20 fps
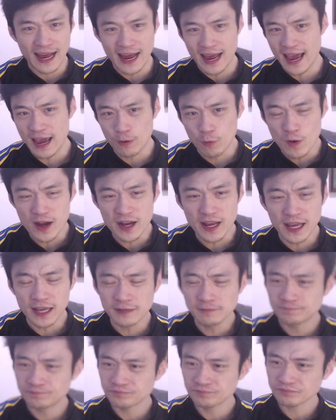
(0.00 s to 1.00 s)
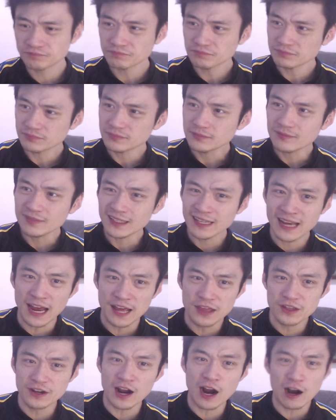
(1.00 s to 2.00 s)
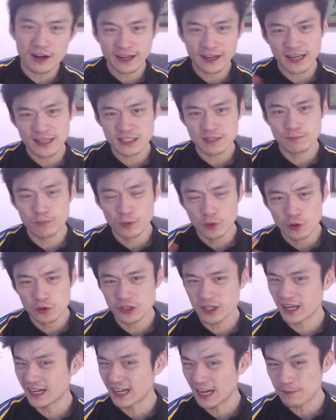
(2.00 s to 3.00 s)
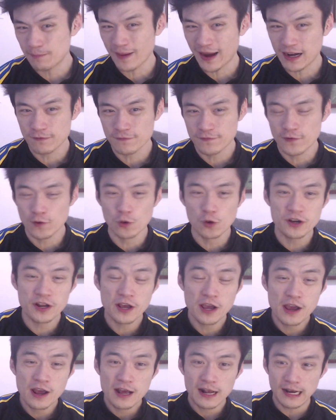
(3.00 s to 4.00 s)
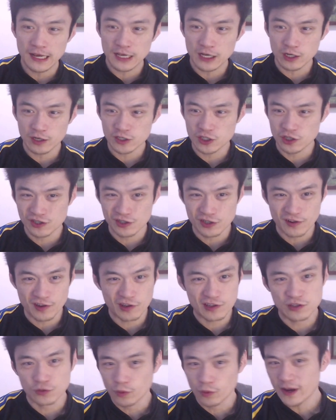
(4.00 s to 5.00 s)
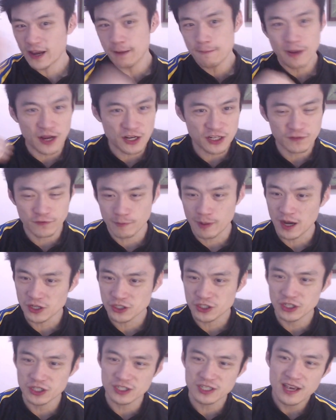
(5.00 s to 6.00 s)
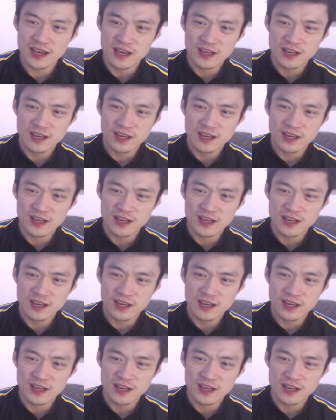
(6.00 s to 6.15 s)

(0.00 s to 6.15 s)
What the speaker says: winning, and then Hurricanes and Blues kind of like back and forward, like just swinging punch for punches.